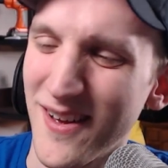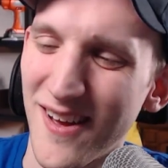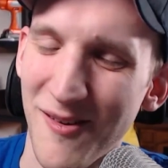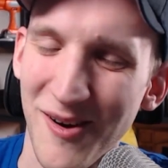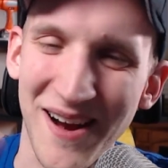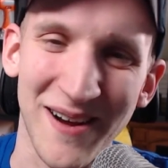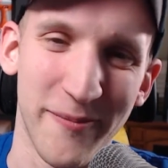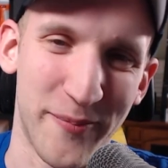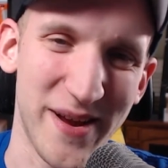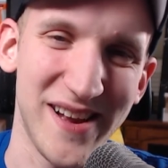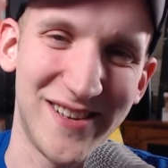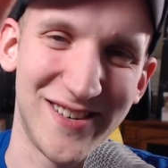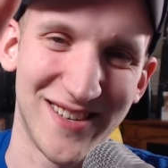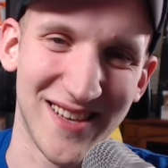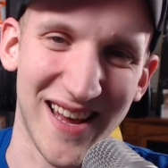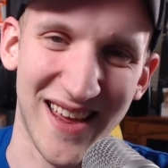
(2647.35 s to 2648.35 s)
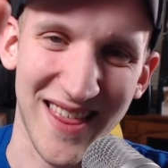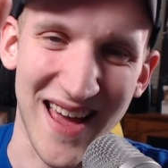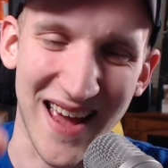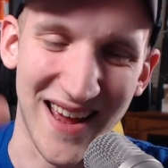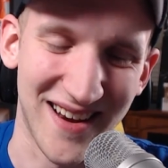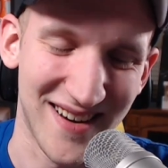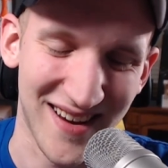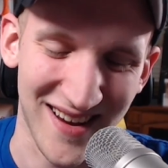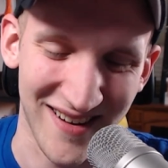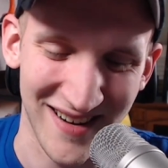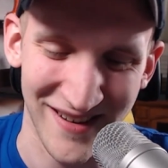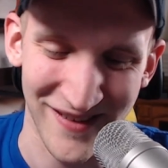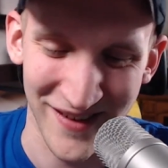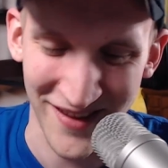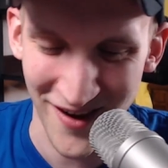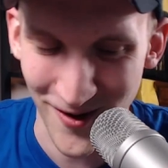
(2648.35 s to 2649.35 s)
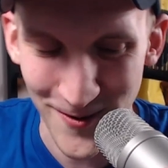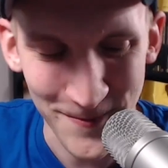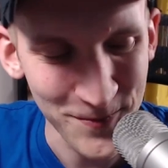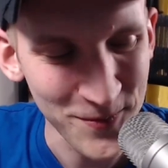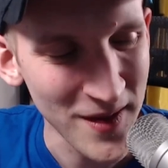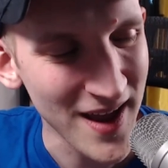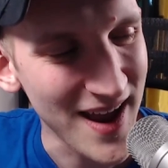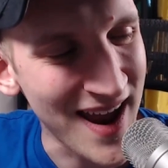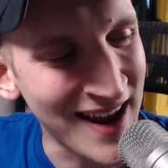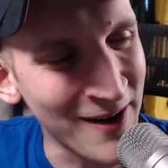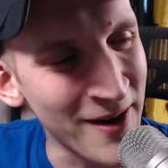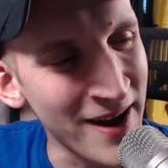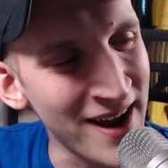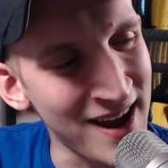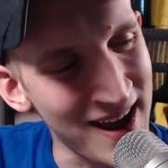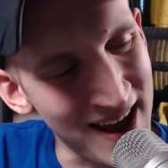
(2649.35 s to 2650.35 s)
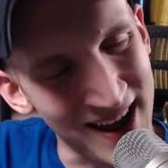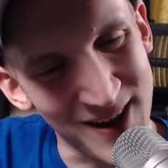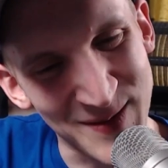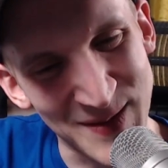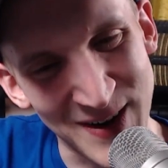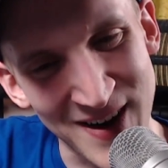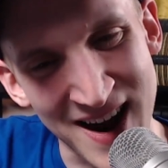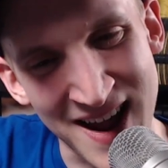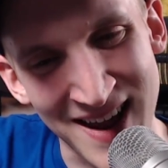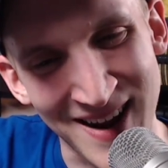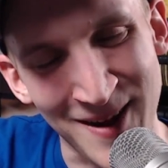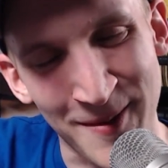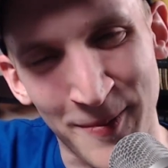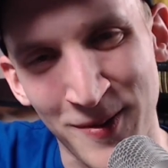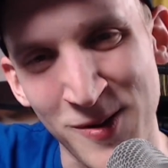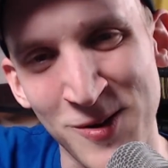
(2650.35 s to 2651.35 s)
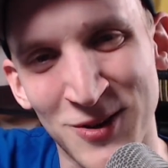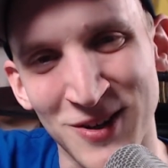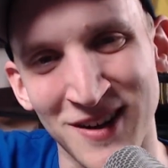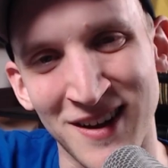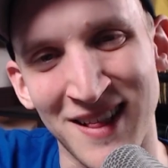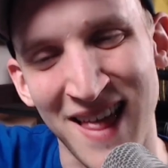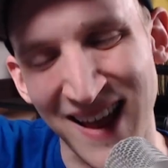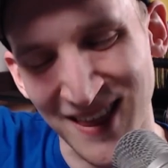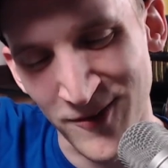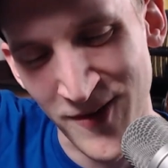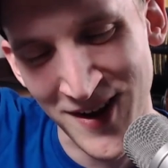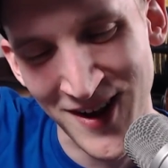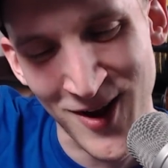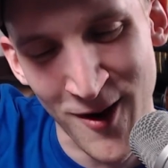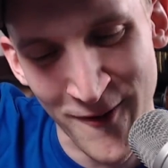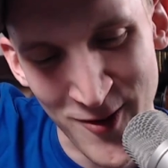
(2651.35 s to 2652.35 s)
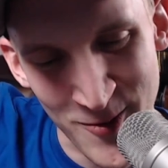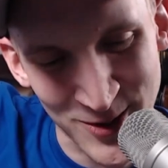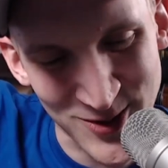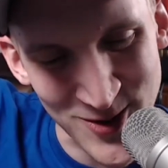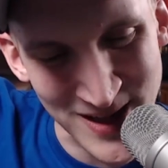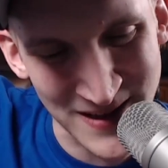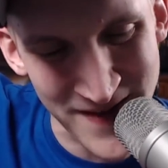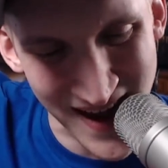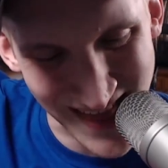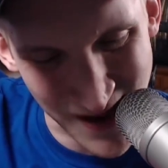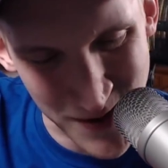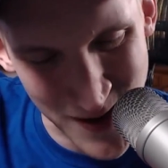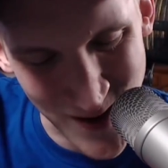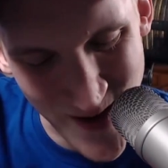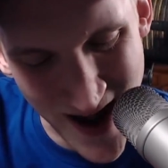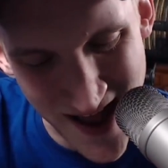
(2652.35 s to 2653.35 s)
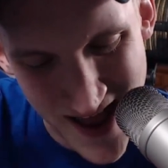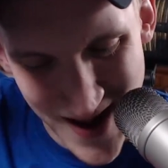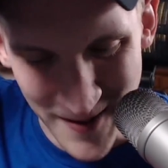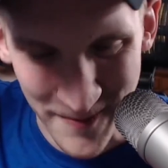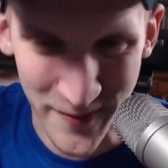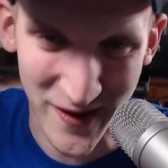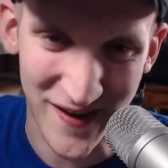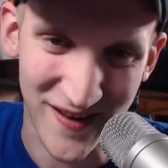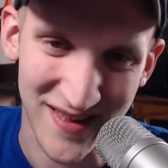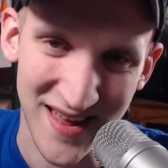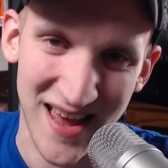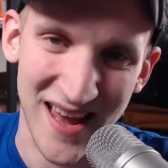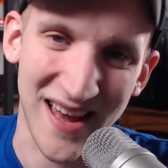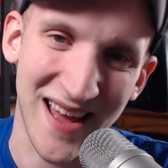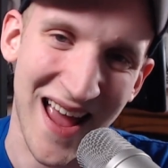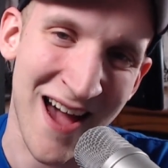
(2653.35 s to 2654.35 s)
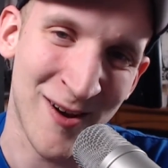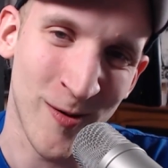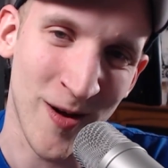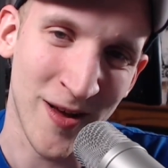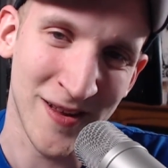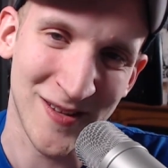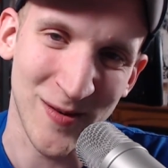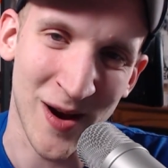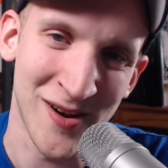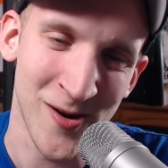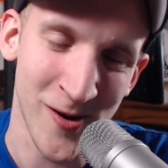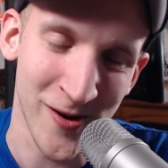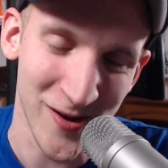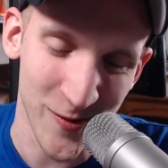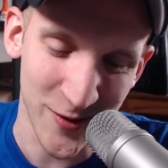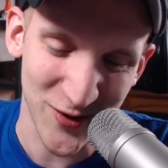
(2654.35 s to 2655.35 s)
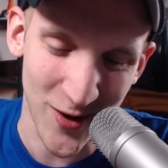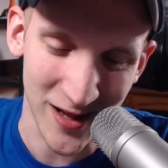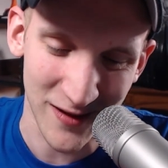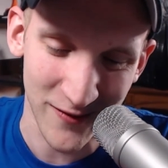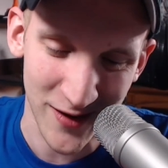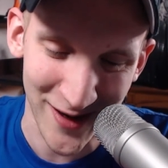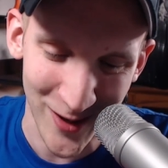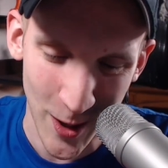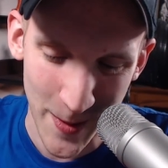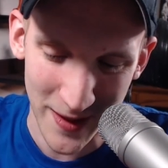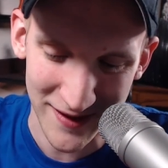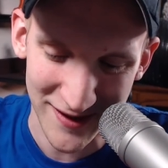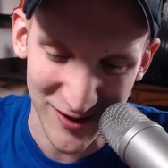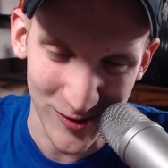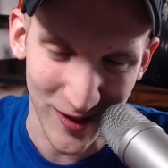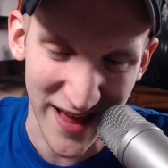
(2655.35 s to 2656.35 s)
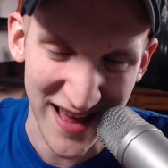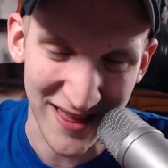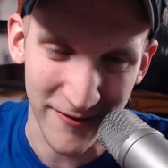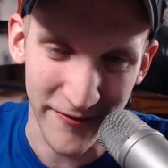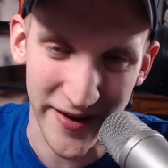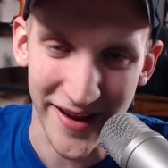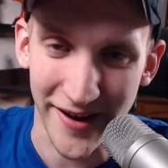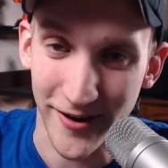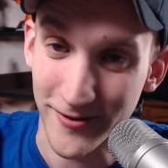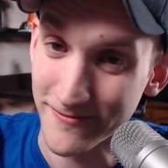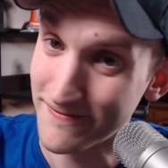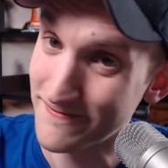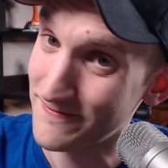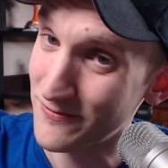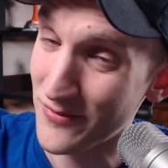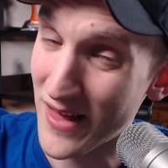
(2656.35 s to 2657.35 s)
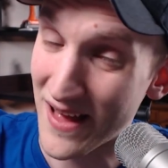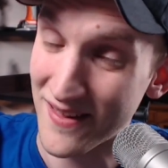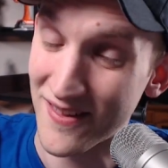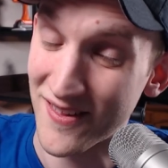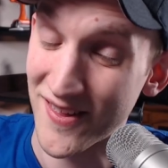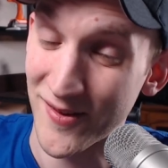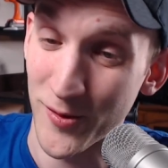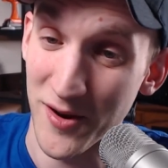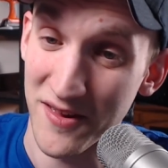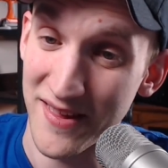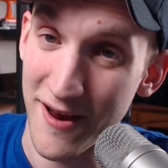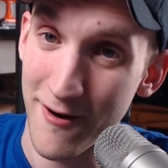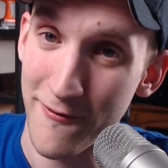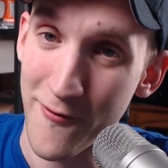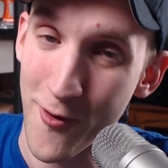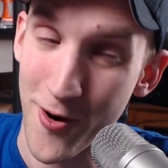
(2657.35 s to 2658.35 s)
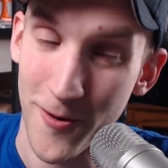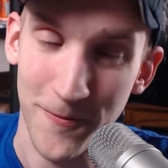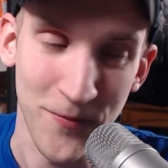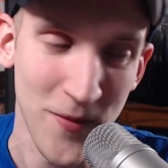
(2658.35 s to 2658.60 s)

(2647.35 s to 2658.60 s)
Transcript: What kind of peach is like that? I don't even know. Anyway, hey, we ran it up. You should like the video if you enjoyed the fact that we ran it up, because hey, how else do I know you enjoyed the video unless you like the video? That's what it's there for.